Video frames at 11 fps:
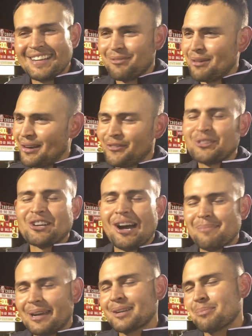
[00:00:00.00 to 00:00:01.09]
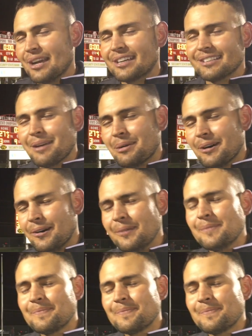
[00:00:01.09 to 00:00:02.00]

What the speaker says: He did a wonderful job making a break on that ball.